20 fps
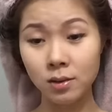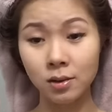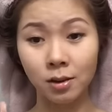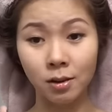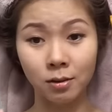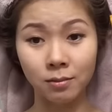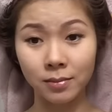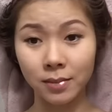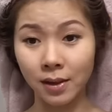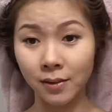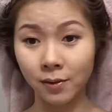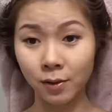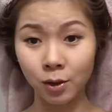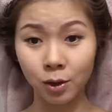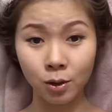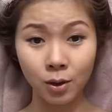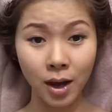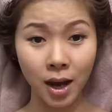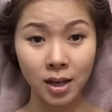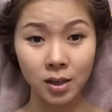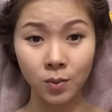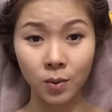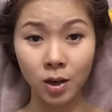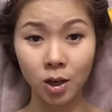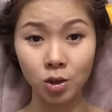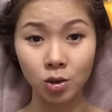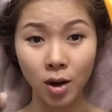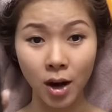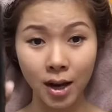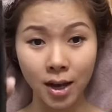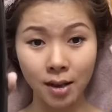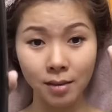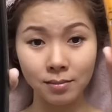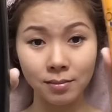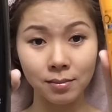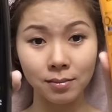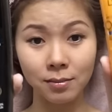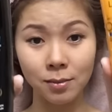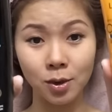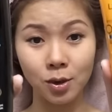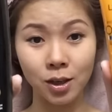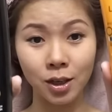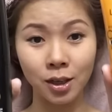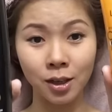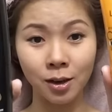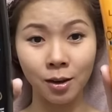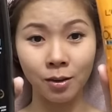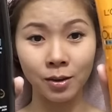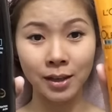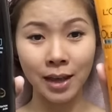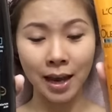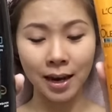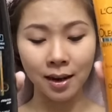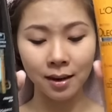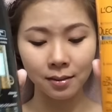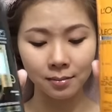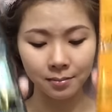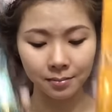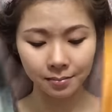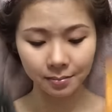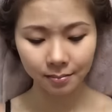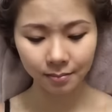So if you guys want to try it, you can go and get it.